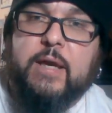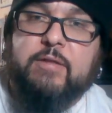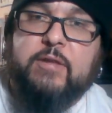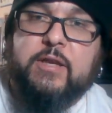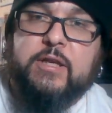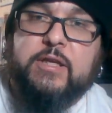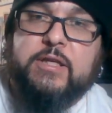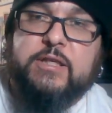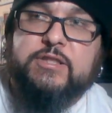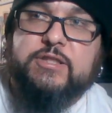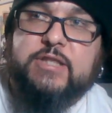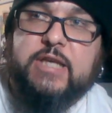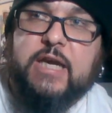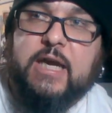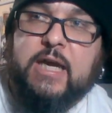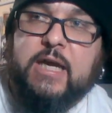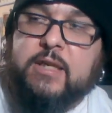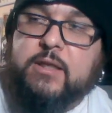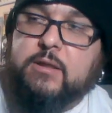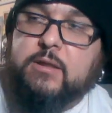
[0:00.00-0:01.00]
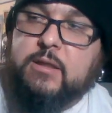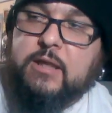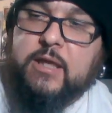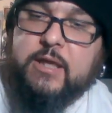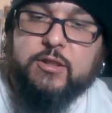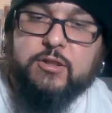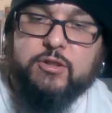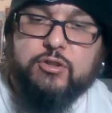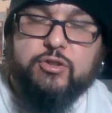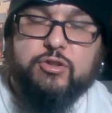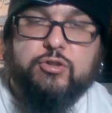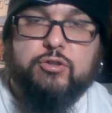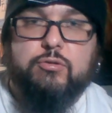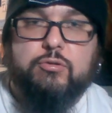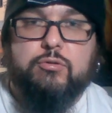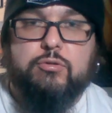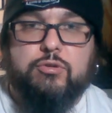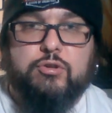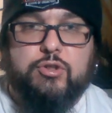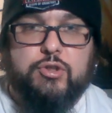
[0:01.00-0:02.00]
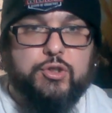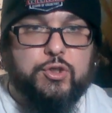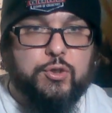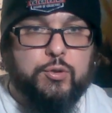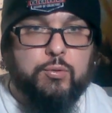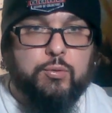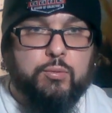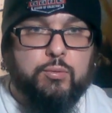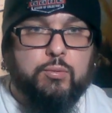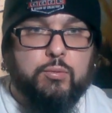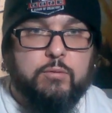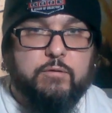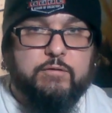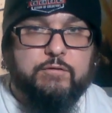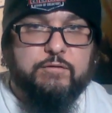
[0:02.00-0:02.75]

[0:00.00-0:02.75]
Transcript: And then he's got like two